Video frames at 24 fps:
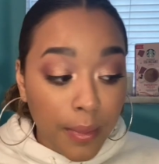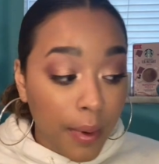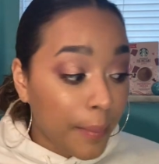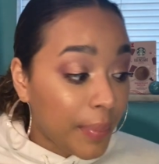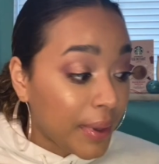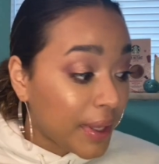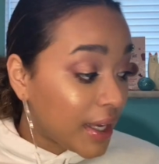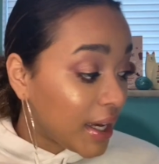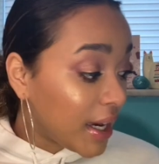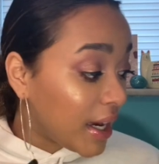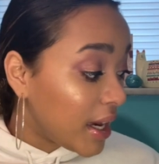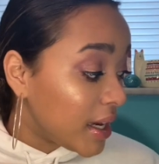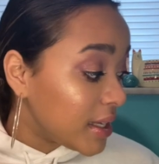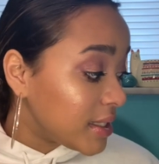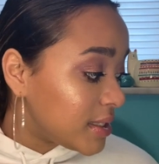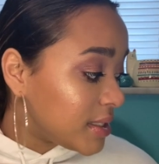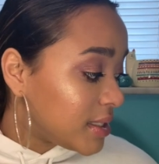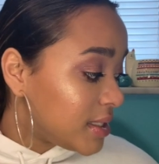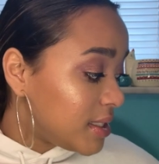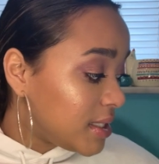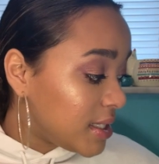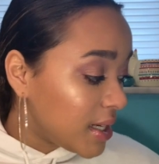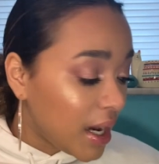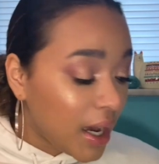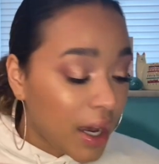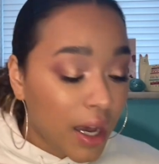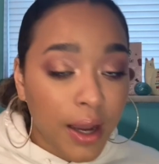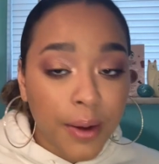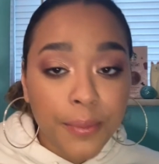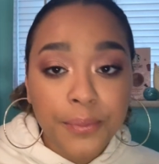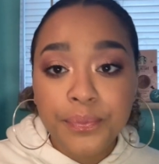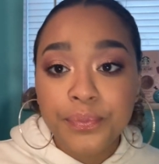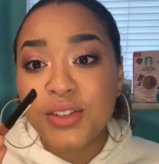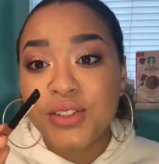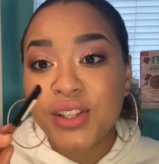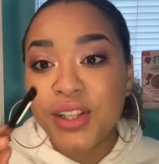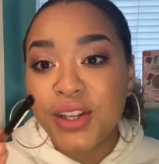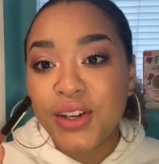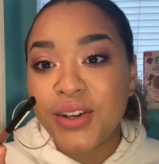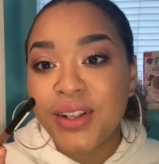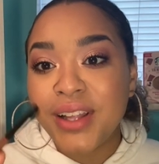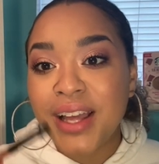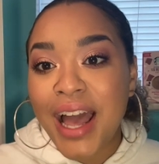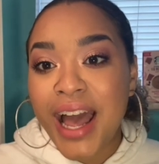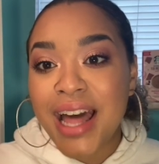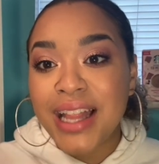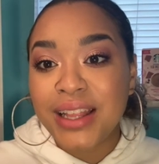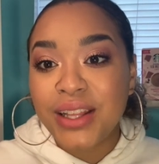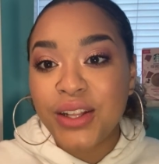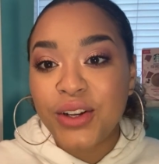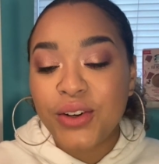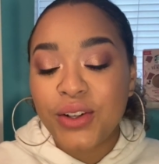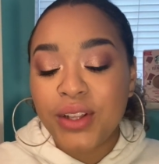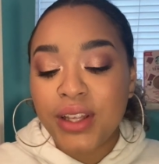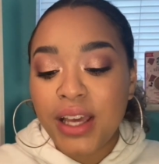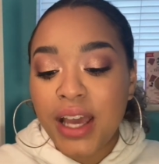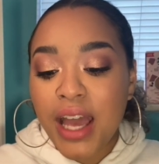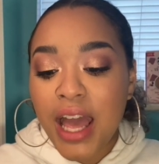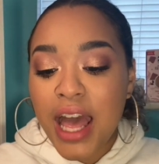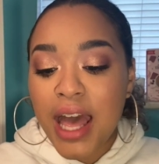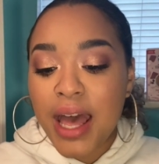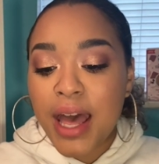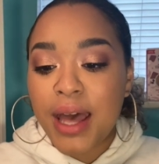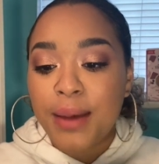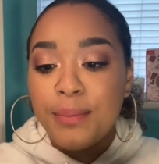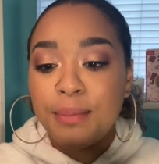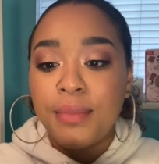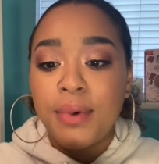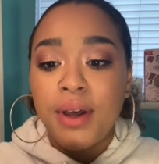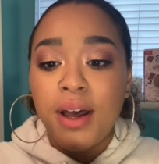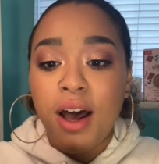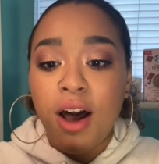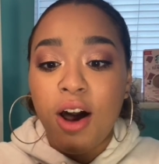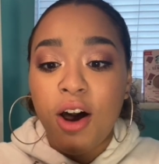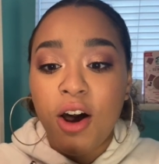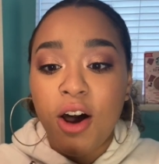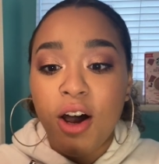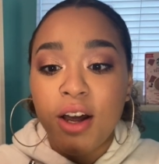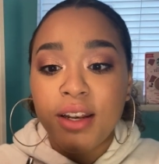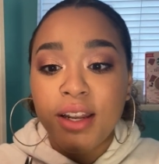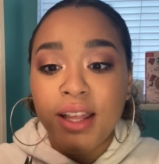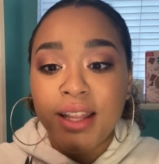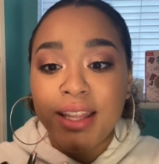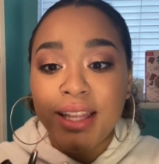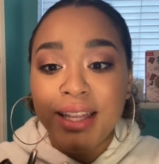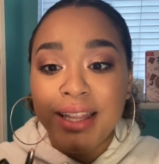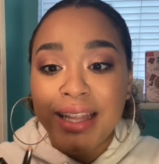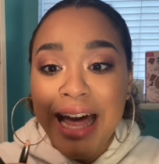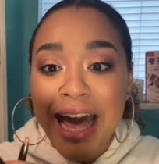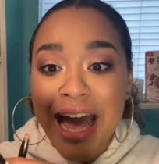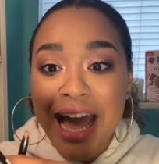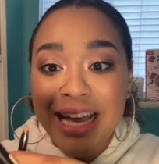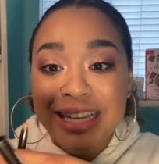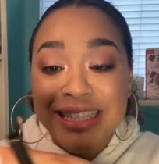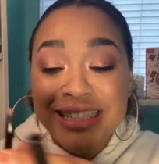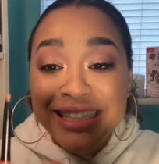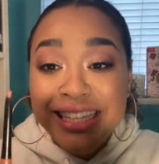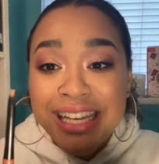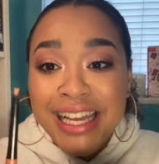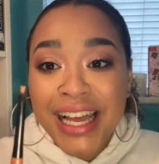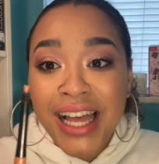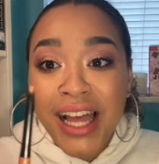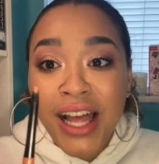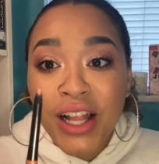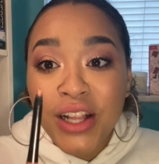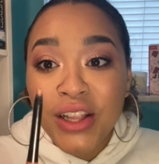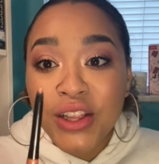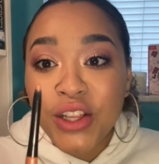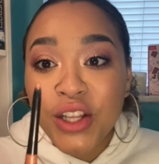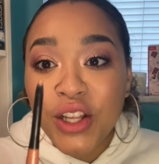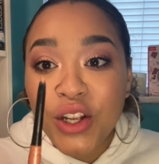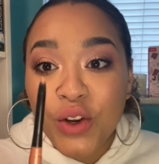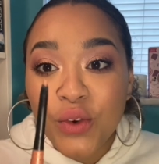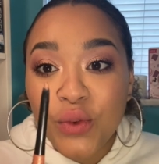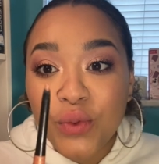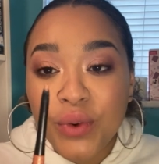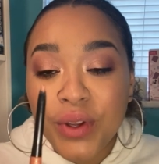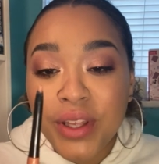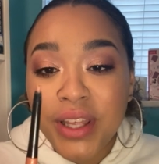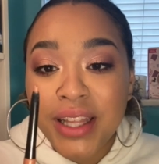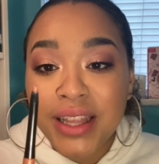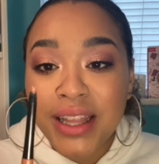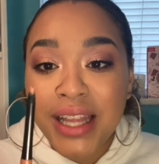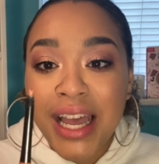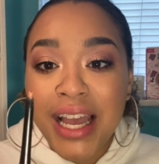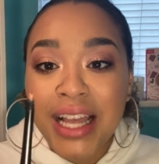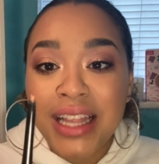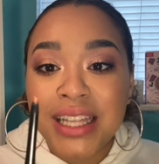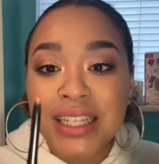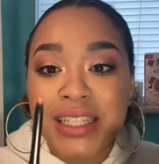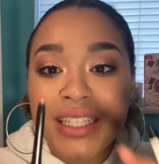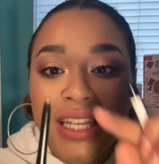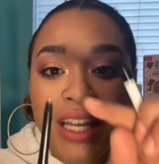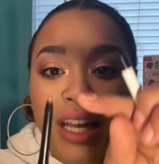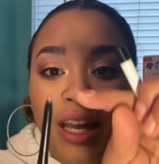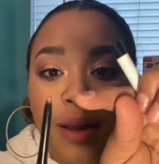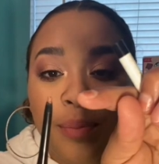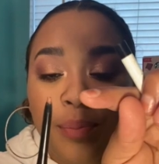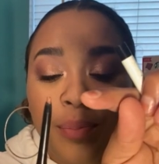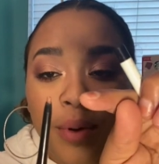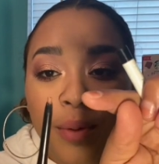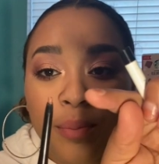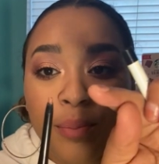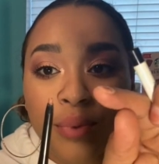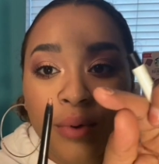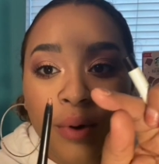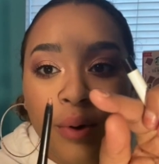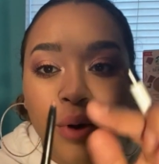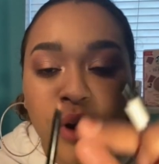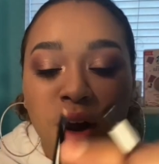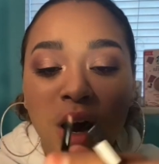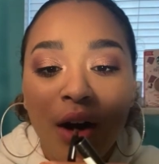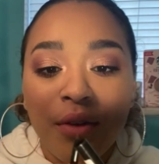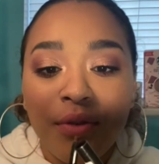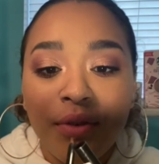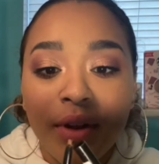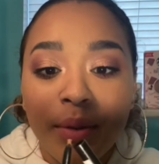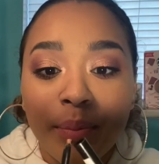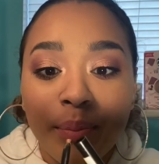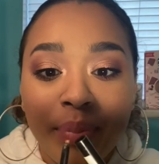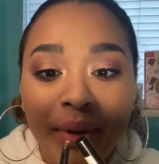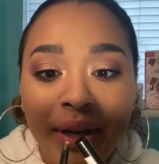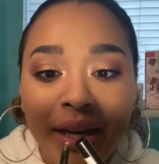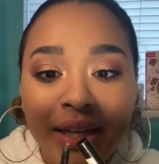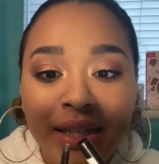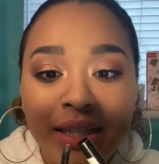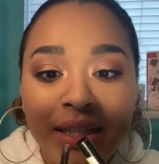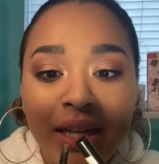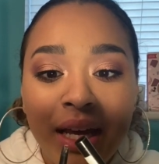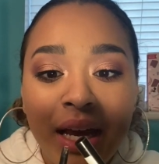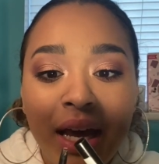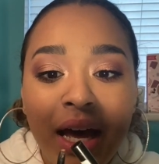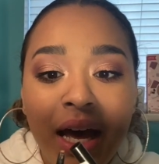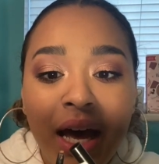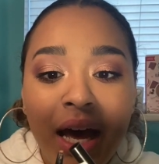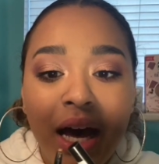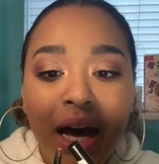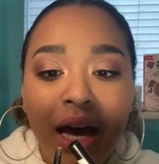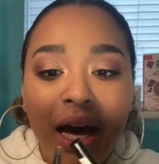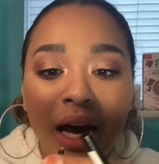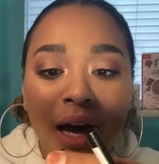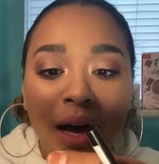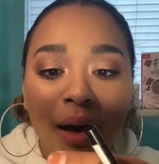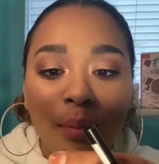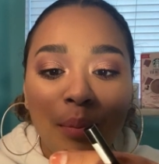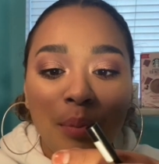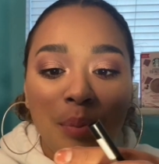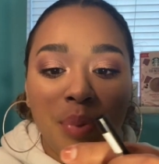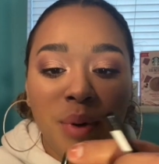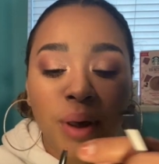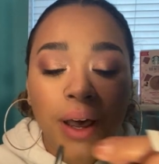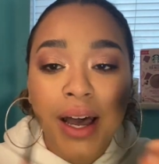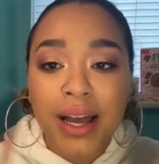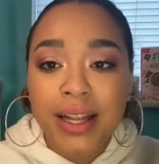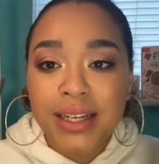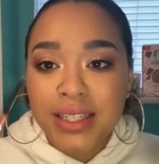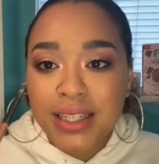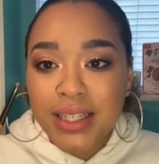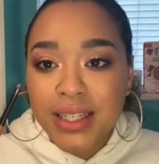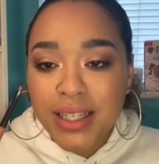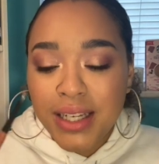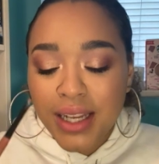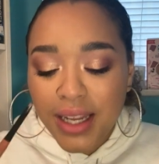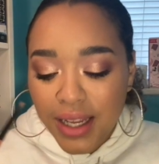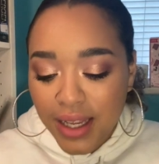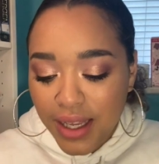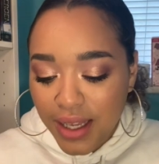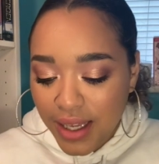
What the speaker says: Because duh. I literally am on the last little freaking leg. The tip broke off a bit, but